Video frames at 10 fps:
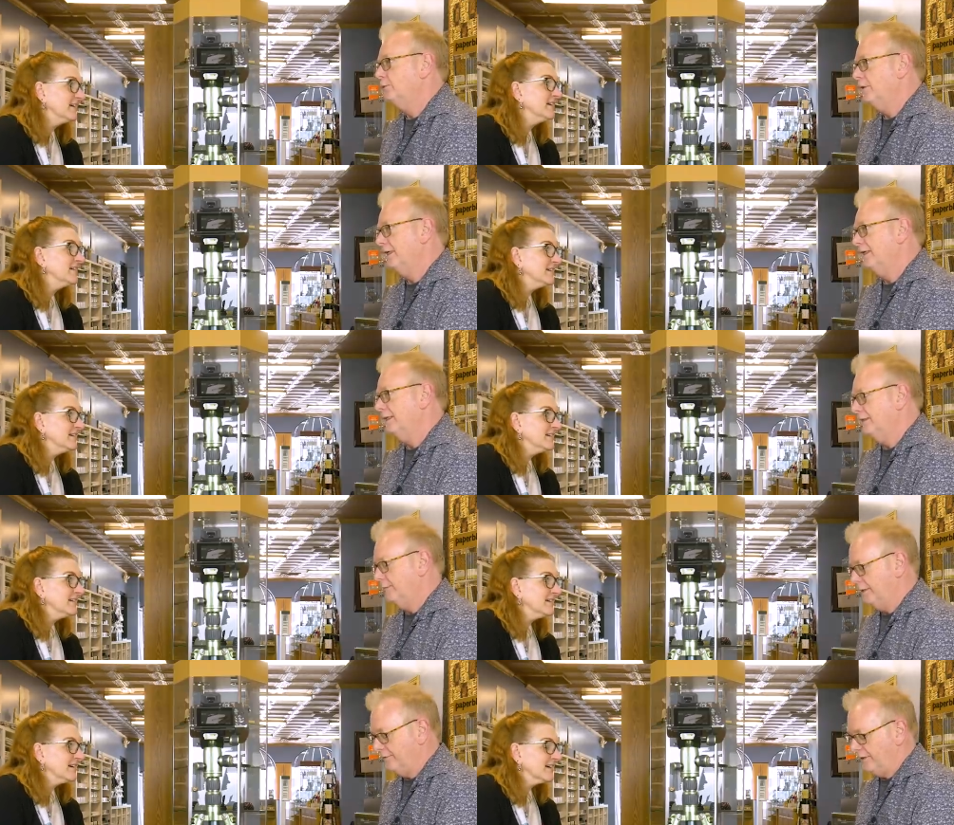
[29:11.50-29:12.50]
Speaker 1: you want to get a
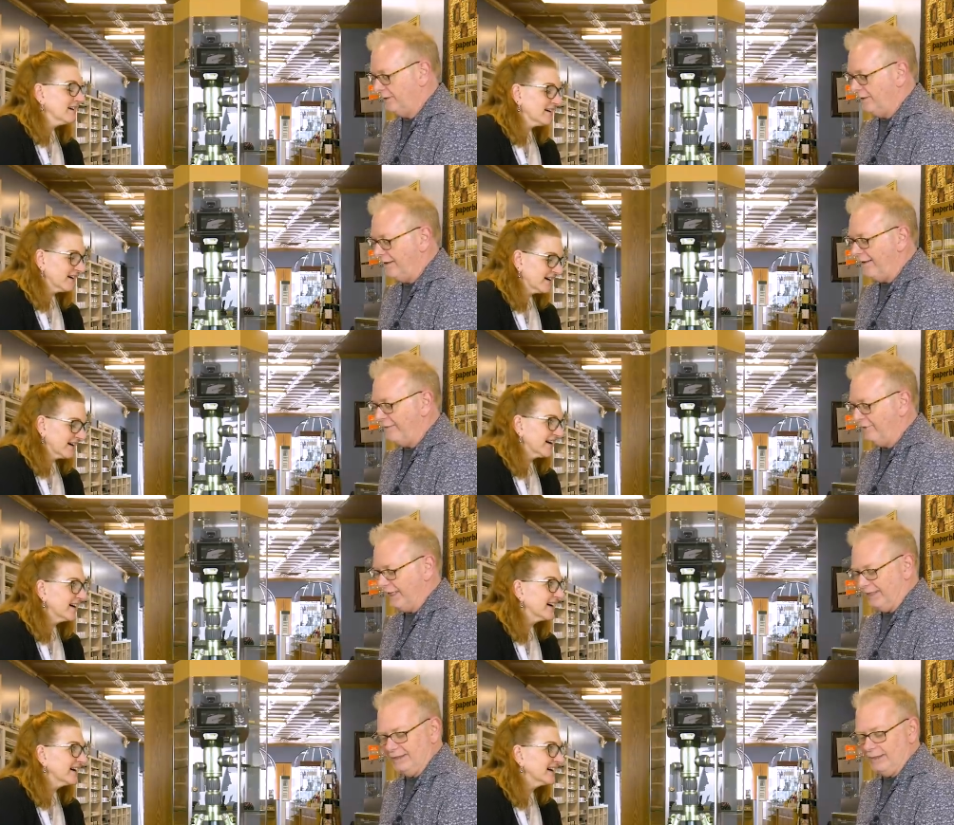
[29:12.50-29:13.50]
little bit of a, a
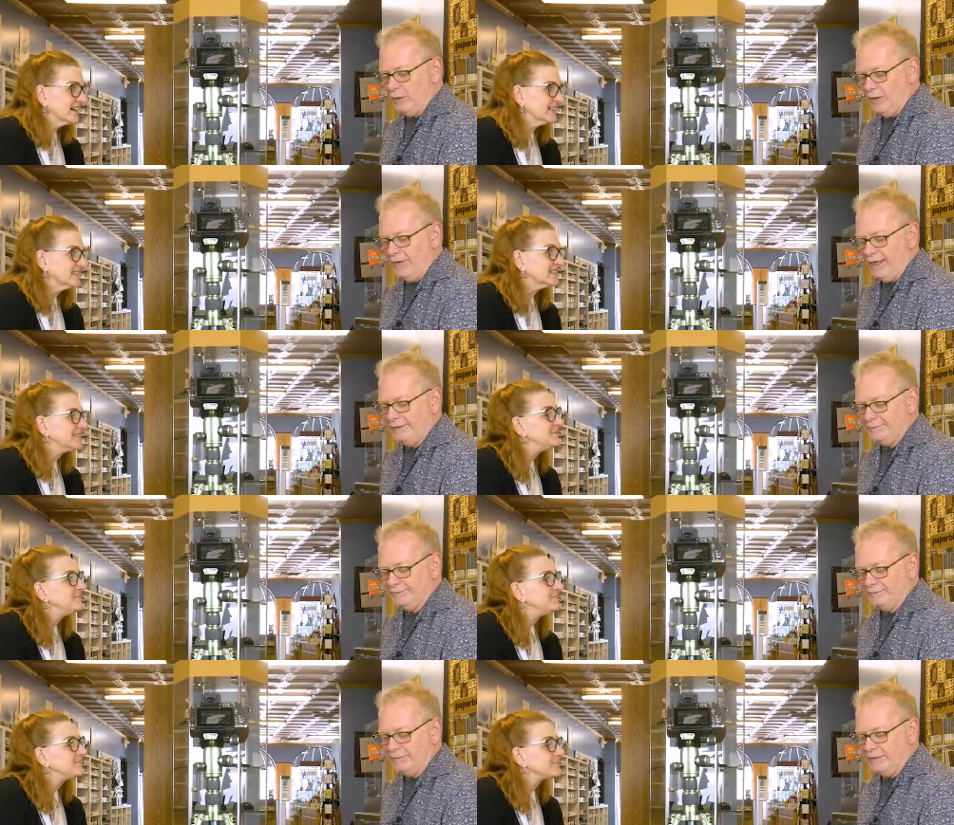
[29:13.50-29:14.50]
flex nib on that.
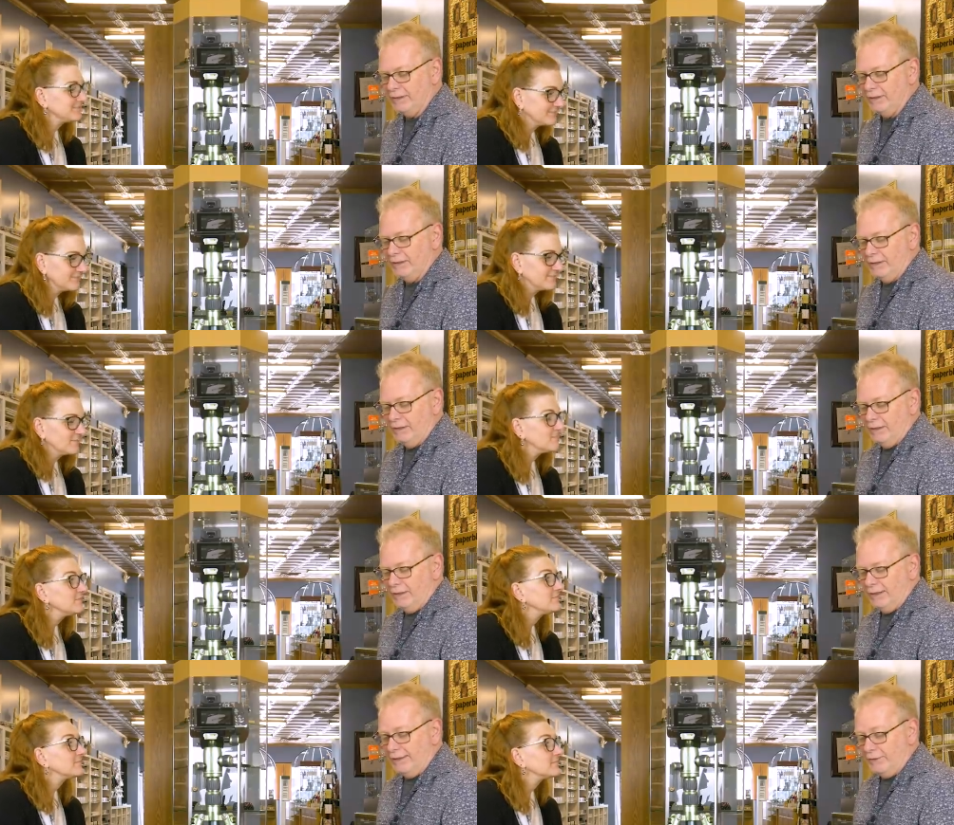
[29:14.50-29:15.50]

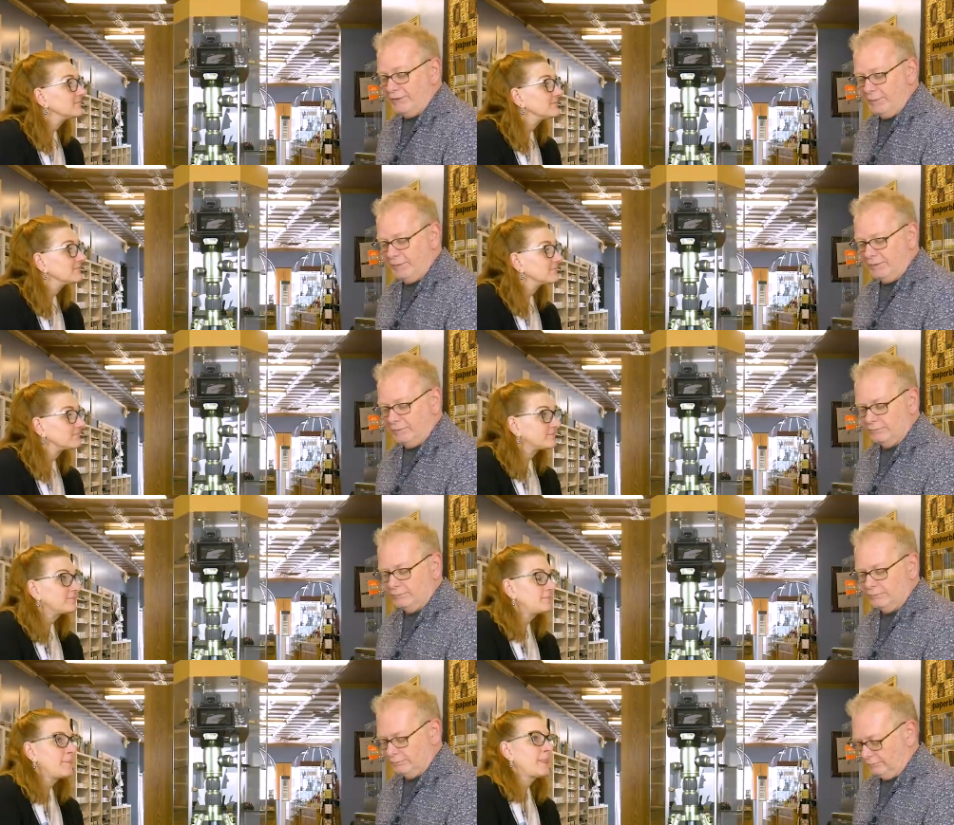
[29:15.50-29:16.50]
Any other tips?
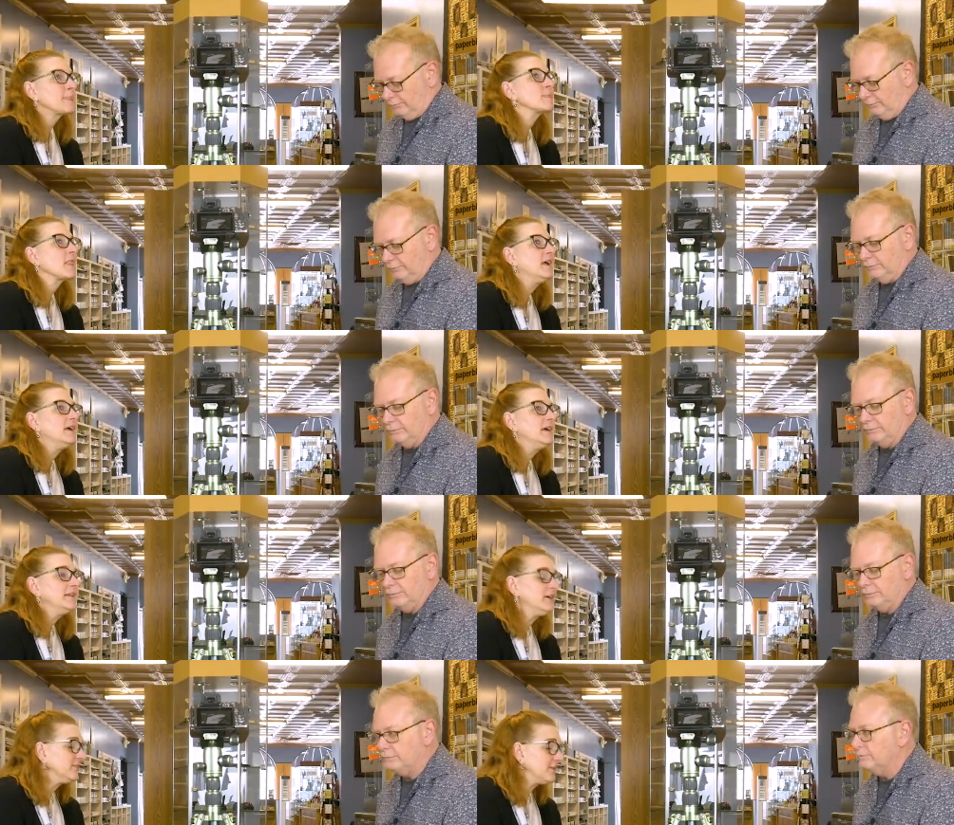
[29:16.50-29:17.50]

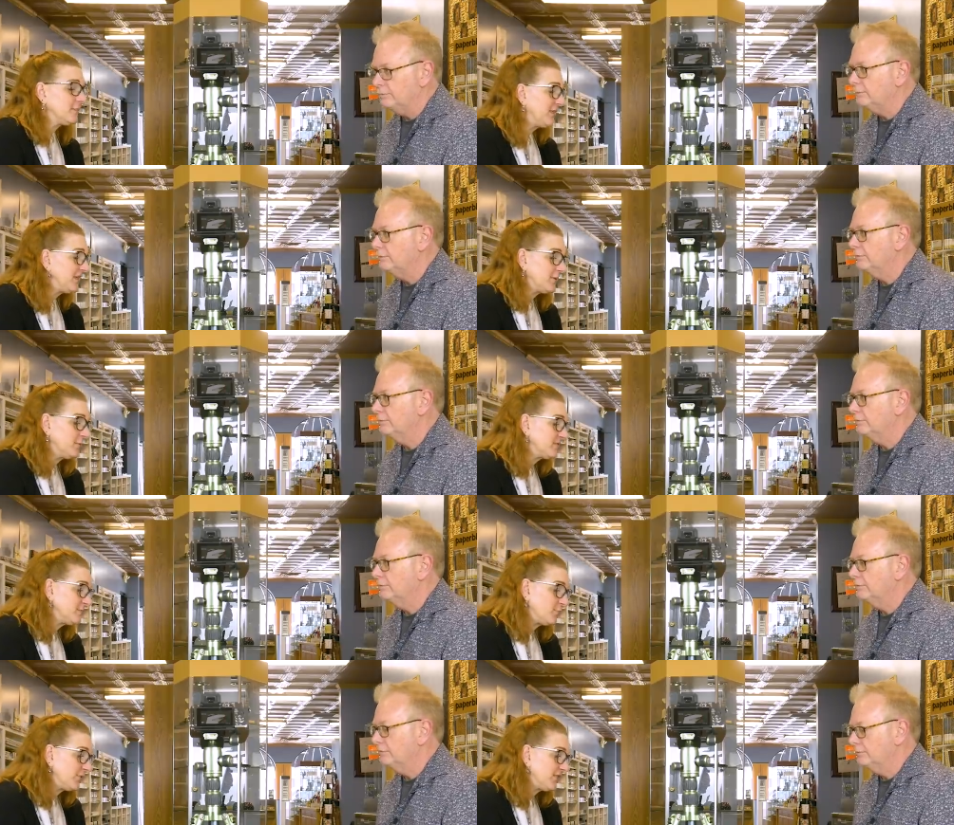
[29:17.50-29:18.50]
Speaker 2: No, the, I think the
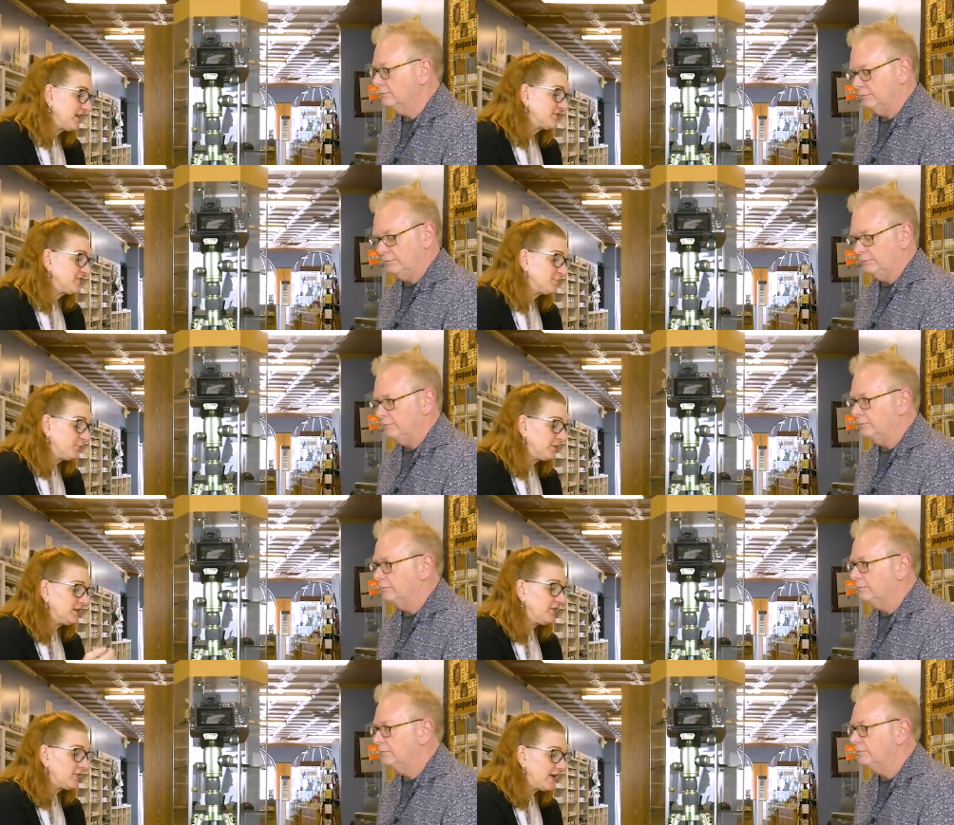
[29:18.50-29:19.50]
most important thing is just put
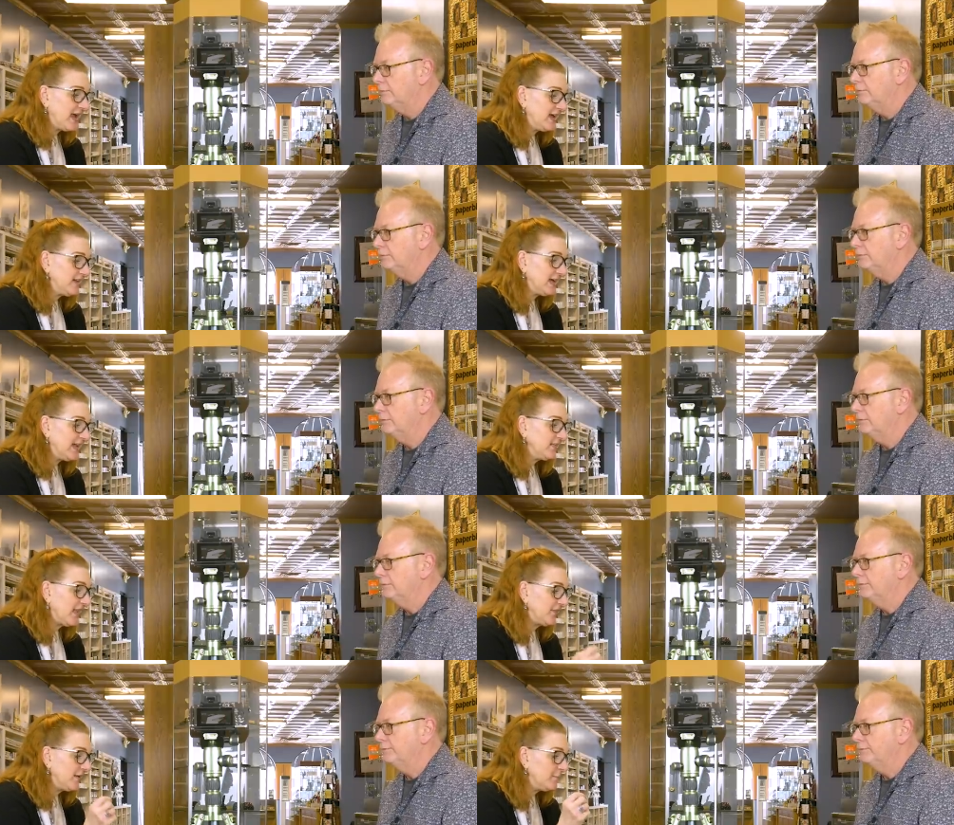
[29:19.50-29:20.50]
it in their hand and
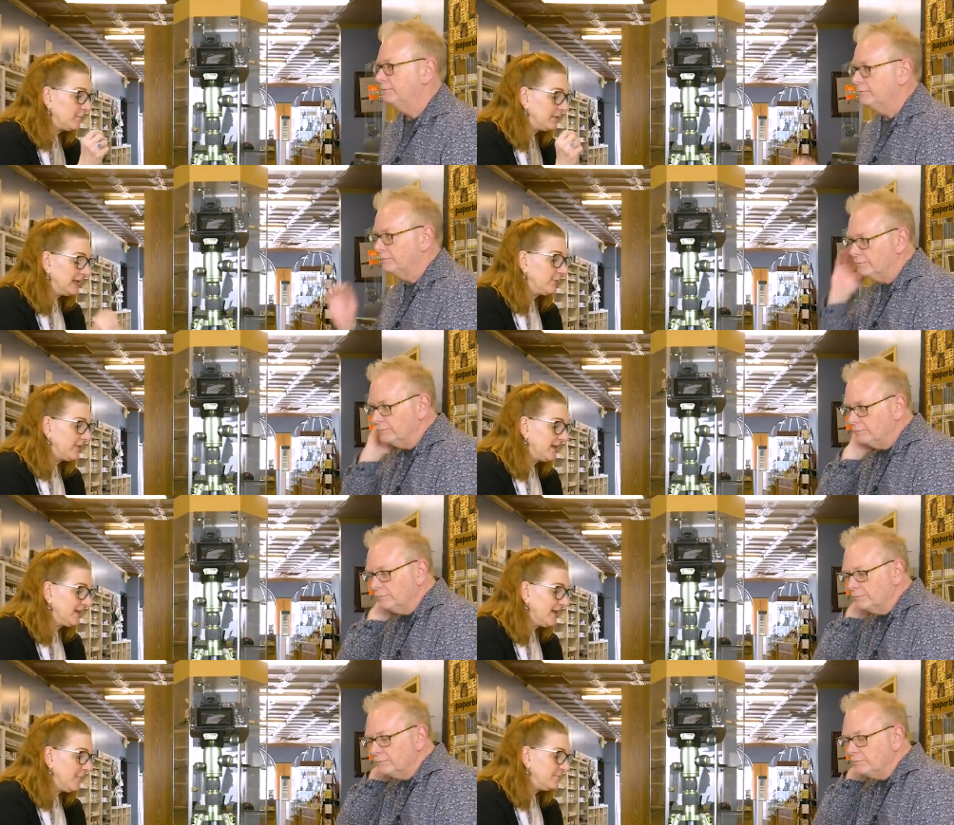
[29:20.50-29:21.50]
let them play with
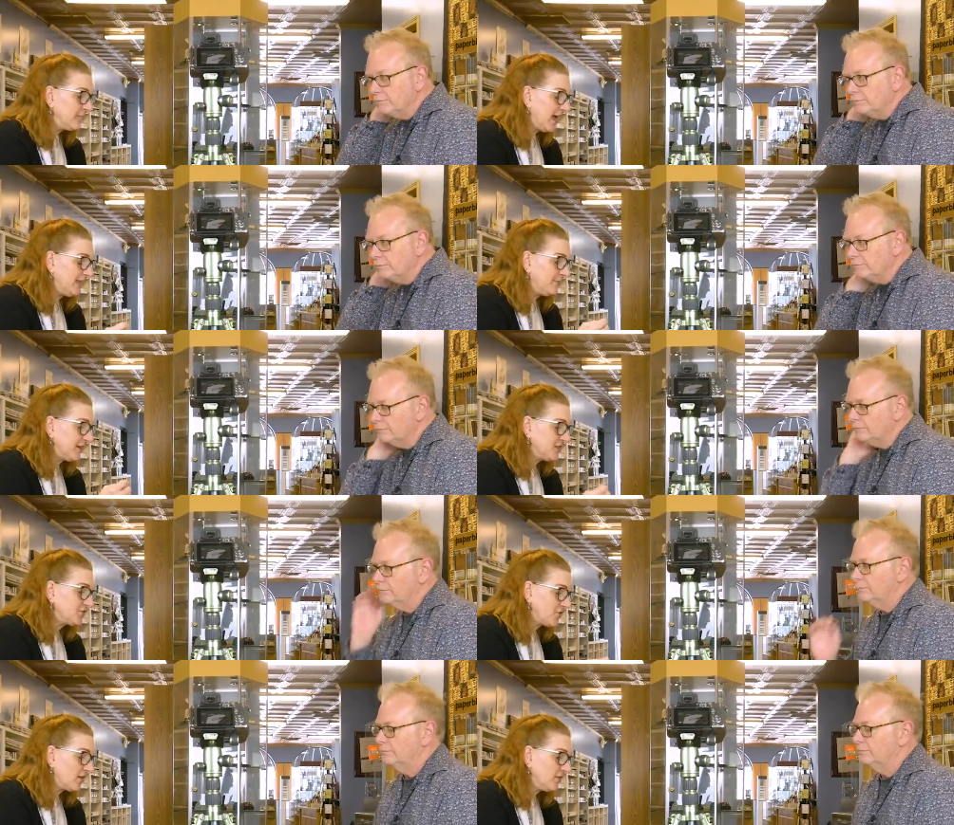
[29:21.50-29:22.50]
it. And if they
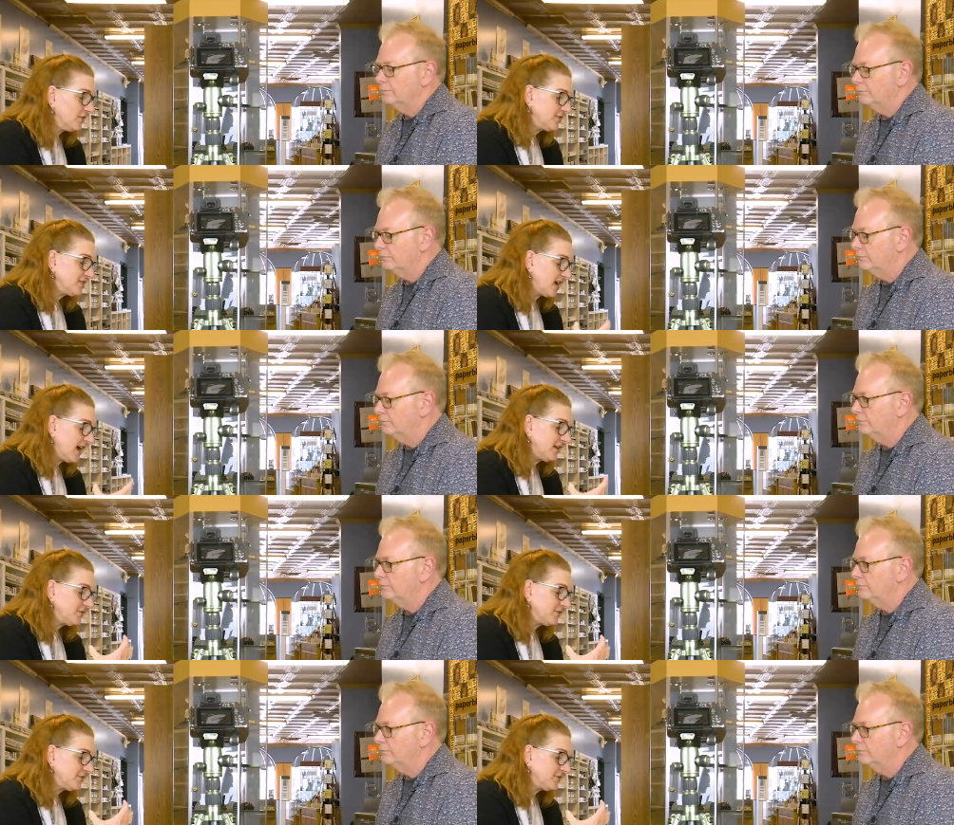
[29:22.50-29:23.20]
struggle, just kind